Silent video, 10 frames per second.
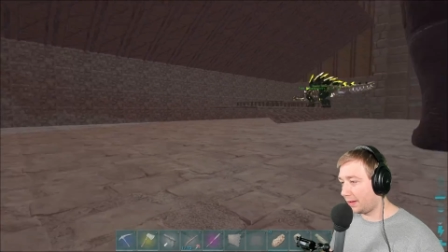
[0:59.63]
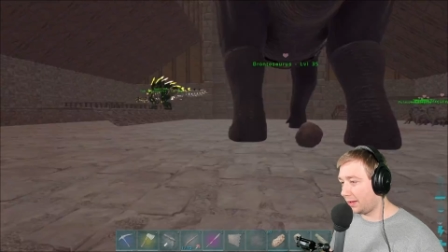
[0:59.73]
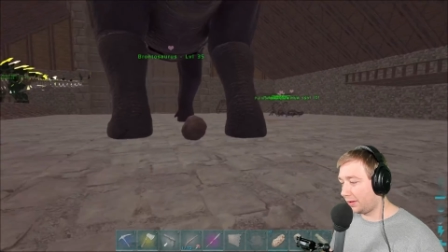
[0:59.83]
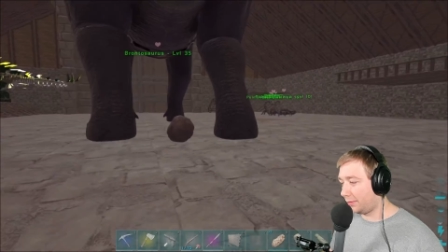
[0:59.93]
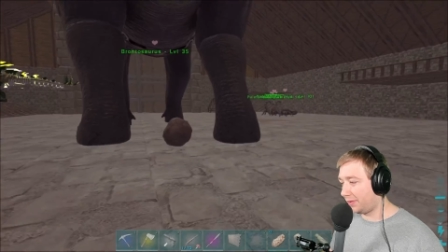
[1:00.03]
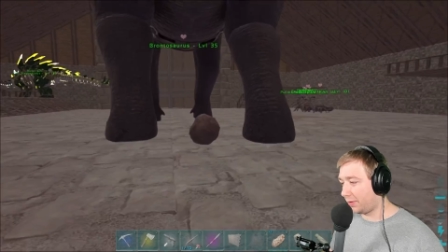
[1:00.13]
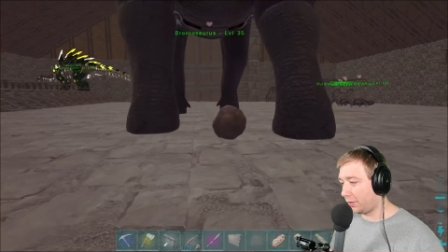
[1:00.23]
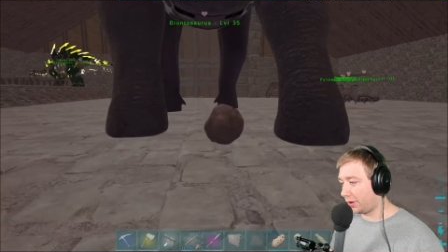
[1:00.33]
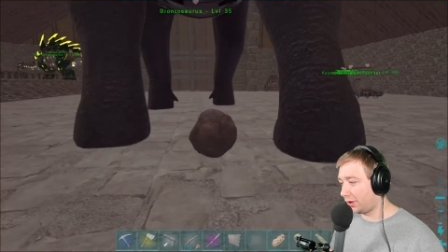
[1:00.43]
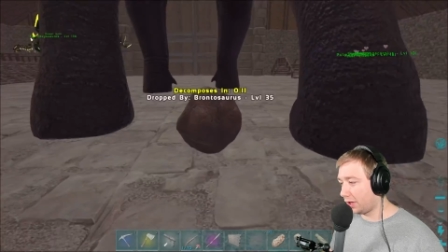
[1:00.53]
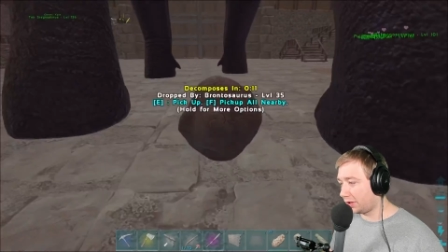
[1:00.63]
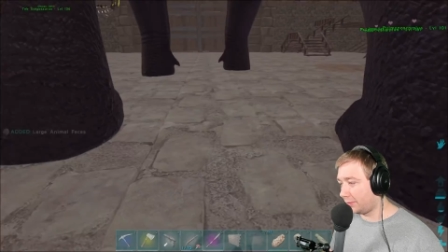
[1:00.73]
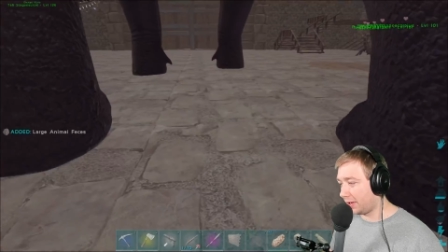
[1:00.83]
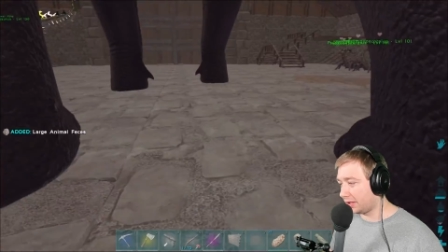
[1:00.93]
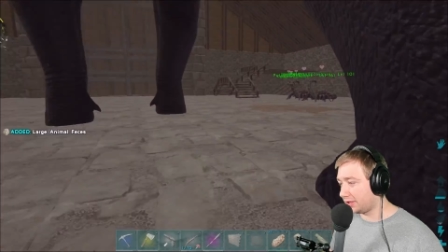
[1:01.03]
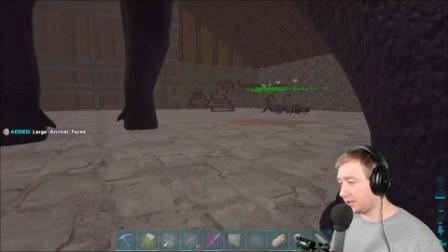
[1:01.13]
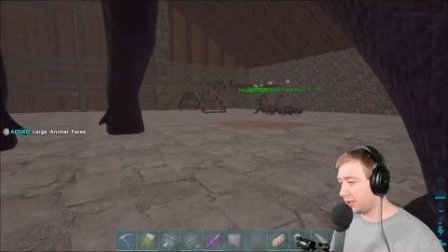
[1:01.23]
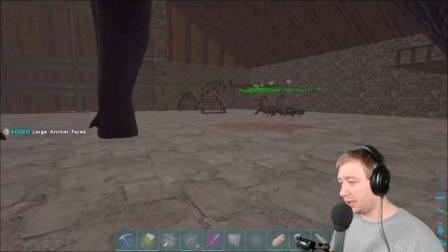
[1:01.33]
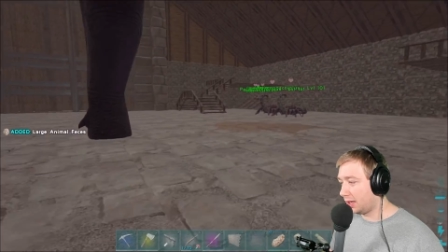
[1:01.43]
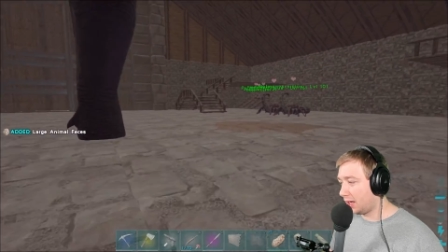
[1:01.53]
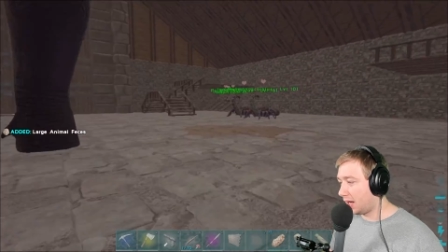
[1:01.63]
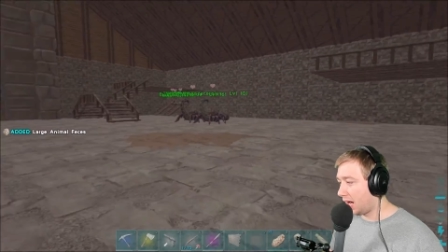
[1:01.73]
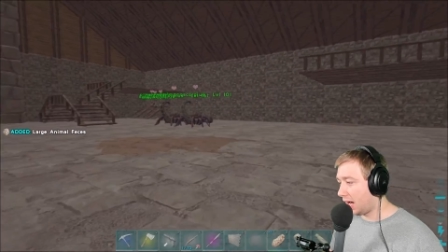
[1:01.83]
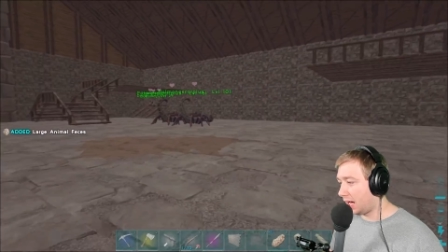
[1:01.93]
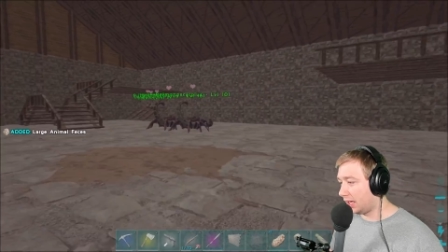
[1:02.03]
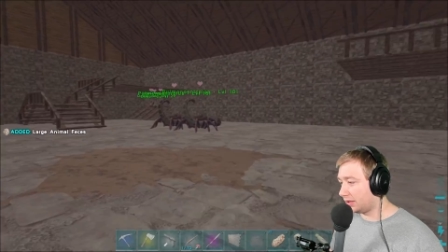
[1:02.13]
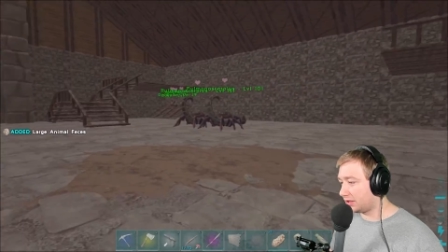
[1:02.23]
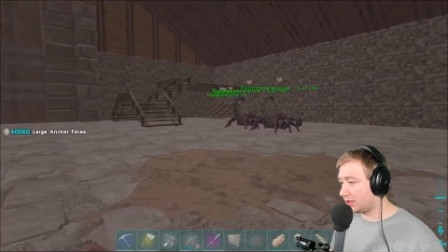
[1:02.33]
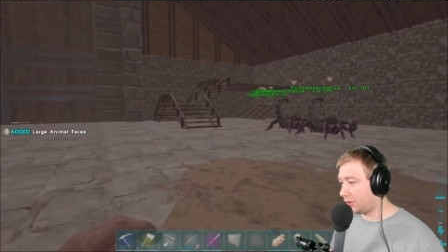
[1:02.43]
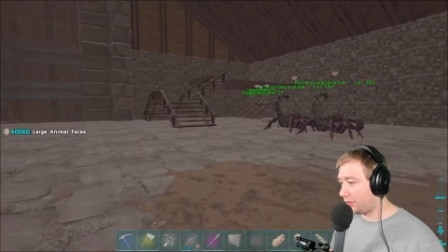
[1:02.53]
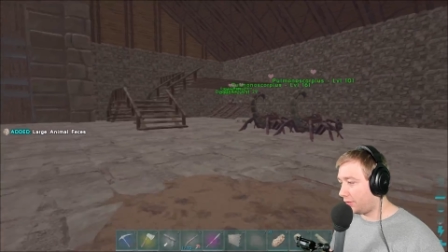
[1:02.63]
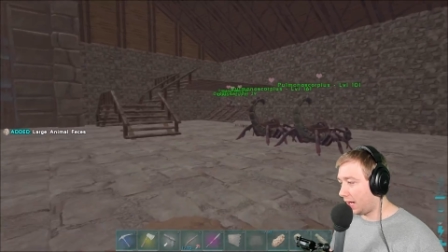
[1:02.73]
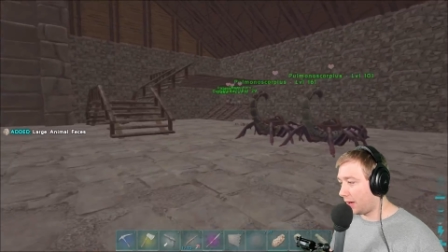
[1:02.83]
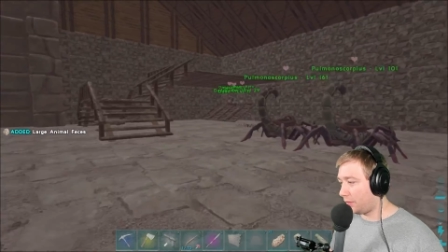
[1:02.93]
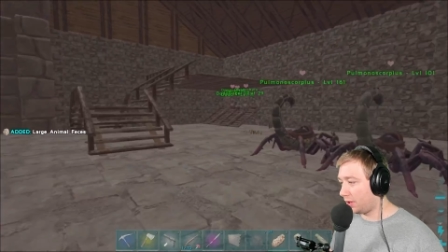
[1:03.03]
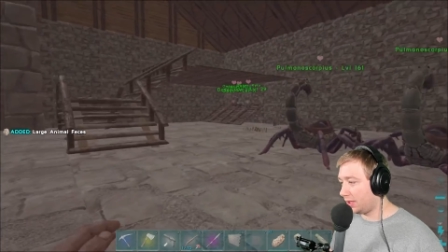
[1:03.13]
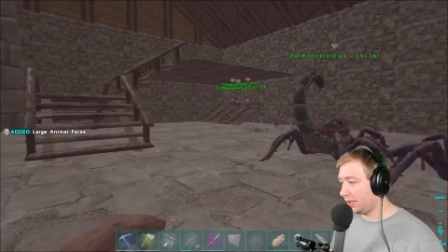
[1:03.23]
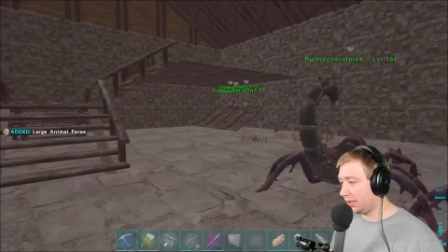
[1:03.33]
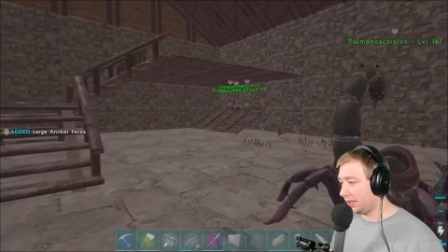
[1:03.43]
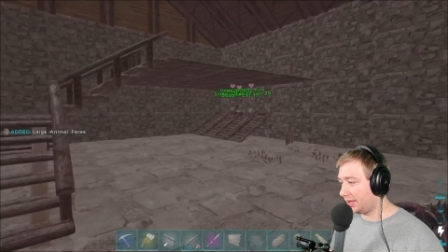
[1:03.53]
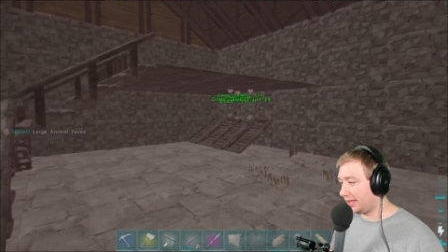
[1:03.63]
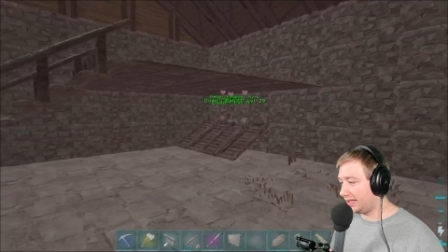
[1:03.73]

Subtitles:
work, not too much. So I wanted